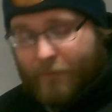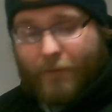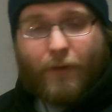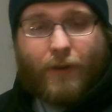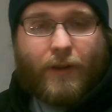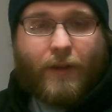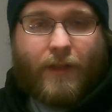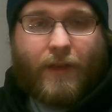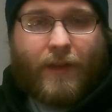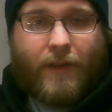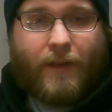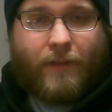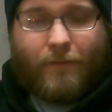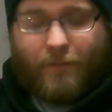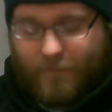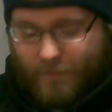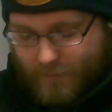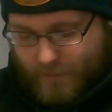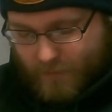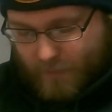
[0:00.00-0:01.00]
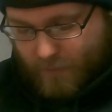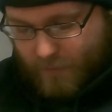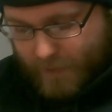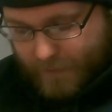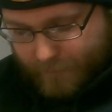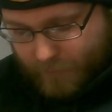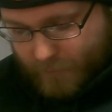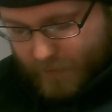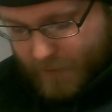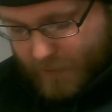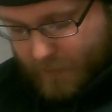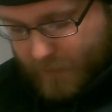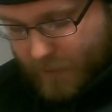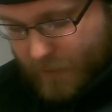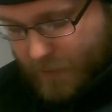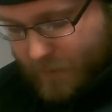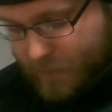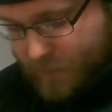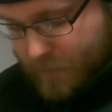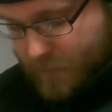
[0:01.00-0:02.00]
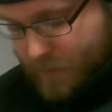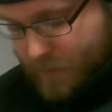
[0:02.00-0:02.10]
if you're into that Grateful Dead thing.